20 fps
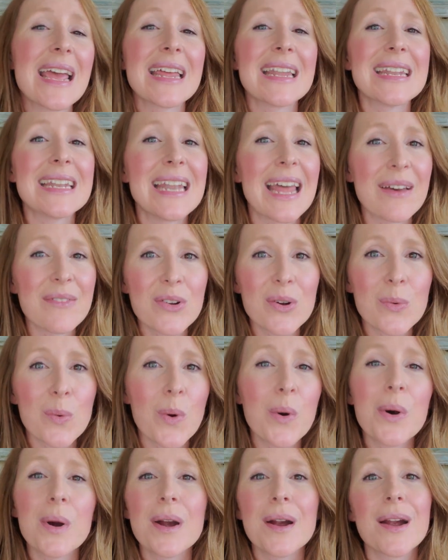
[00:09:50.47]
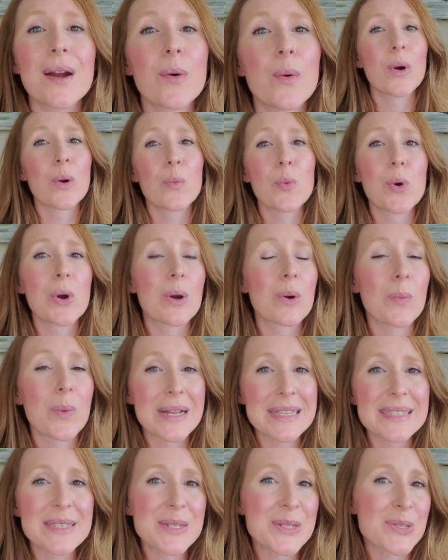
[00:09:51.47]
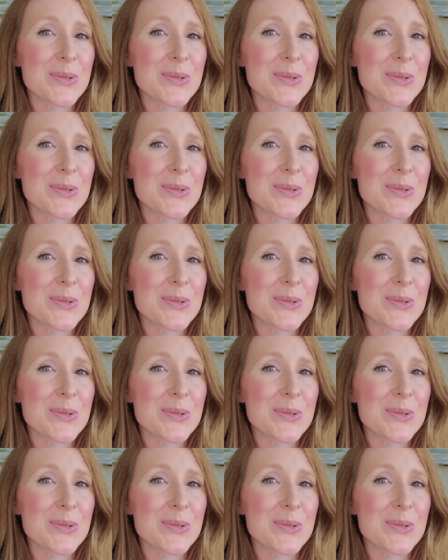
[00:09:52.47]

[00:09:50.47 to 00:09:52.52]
never wore, or wore once or